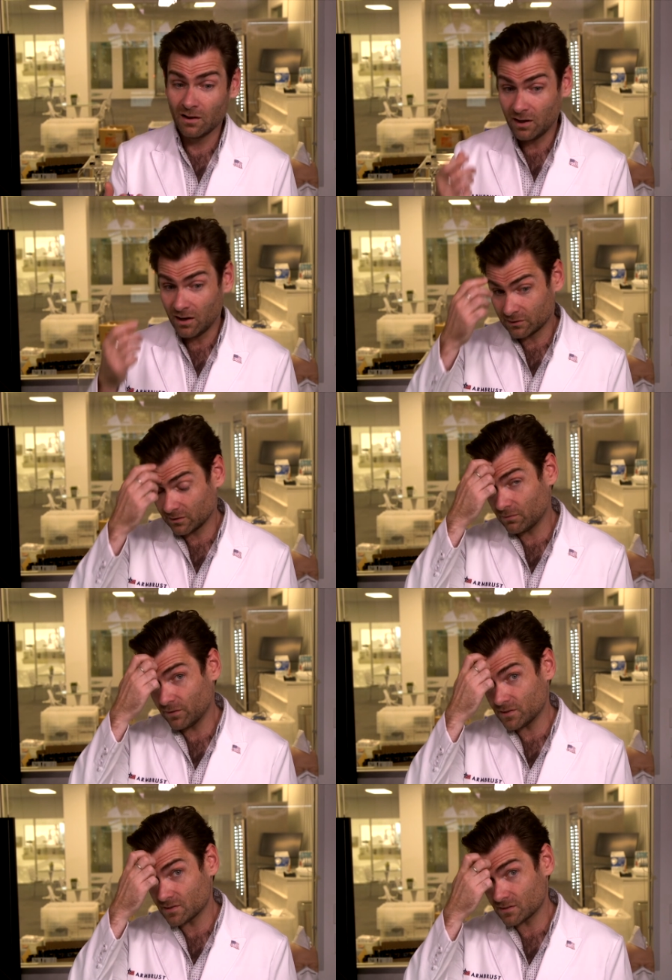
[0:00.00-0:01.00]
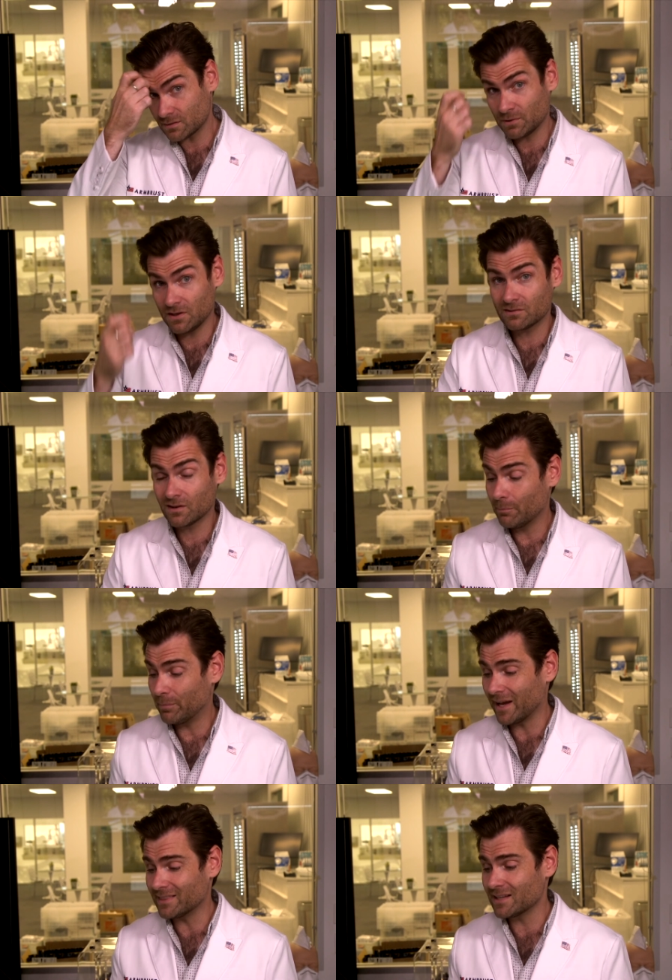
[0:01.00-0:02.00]
Uh, they're like 50 cents a piece,
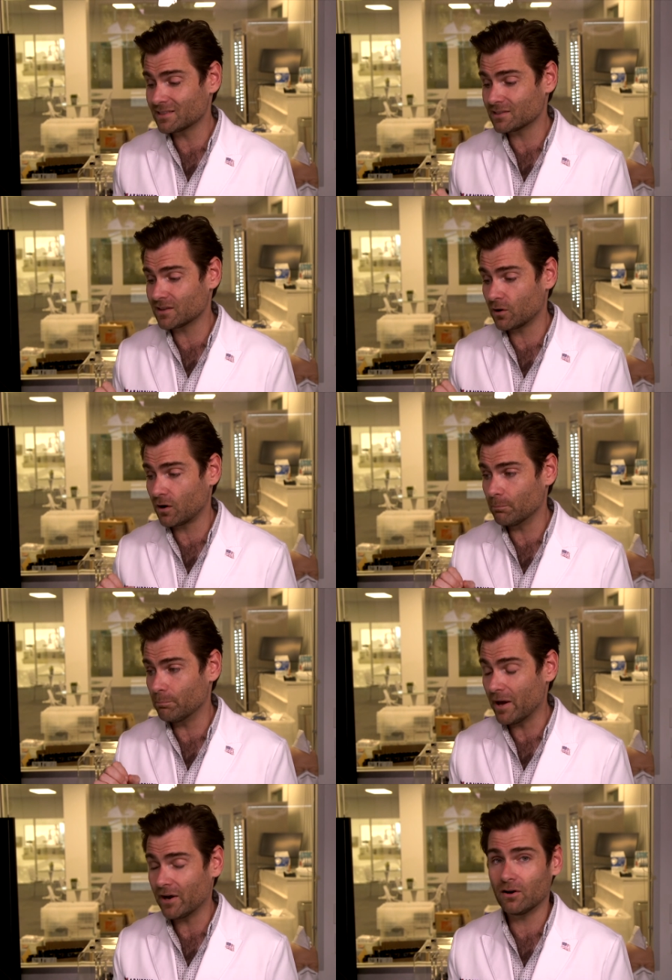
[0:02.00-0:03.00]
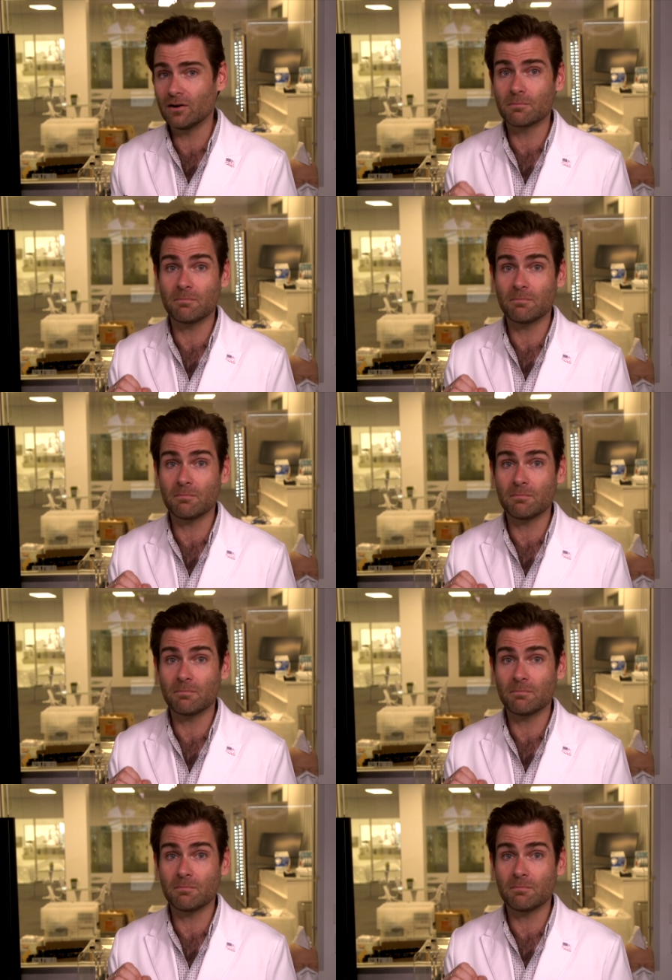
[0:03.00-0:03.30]
but I think that there are better